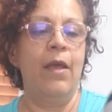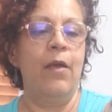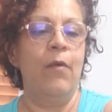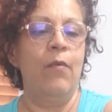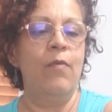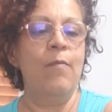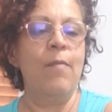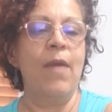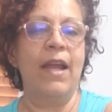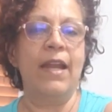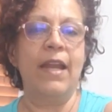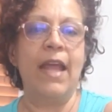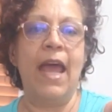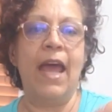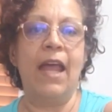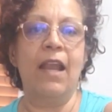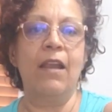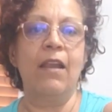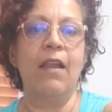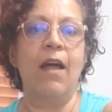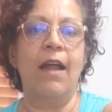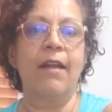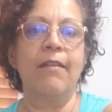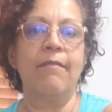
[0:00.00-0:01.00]
You might have had
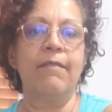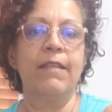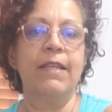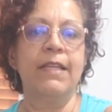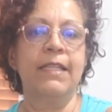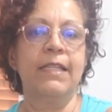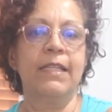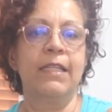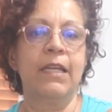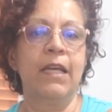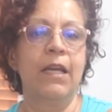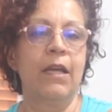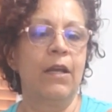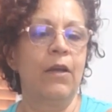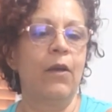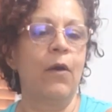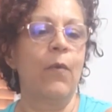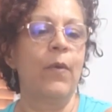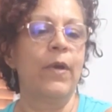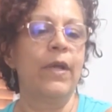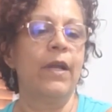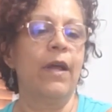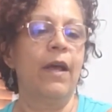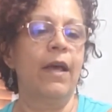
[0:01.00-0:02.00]
a lot of this
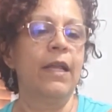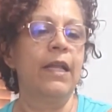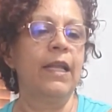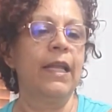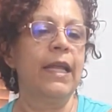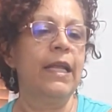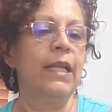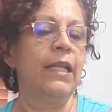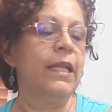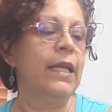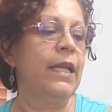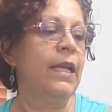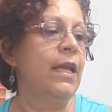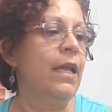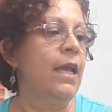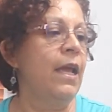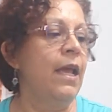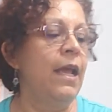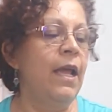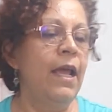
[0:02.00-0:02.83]
going on lately.